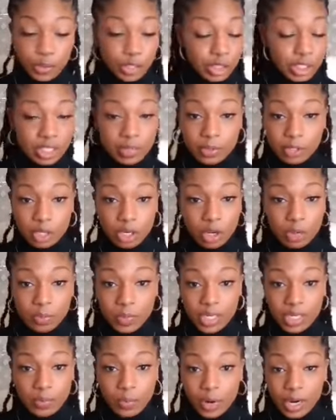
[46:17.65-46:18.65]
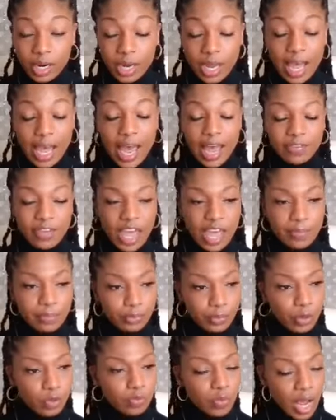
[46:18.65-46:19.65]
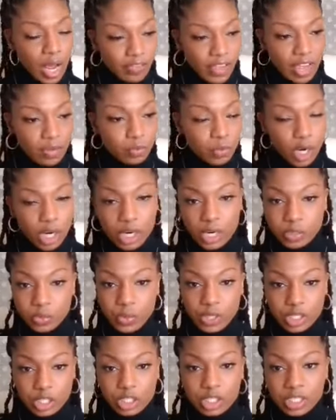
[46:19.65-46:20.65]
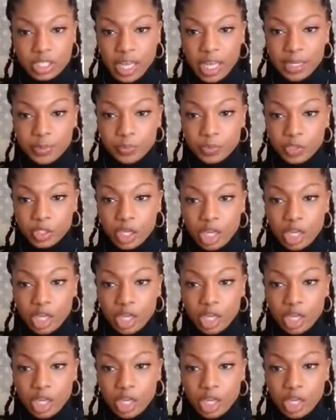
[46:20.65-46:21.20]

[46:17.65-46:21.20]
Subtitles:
something on me where I've had words where it's just like,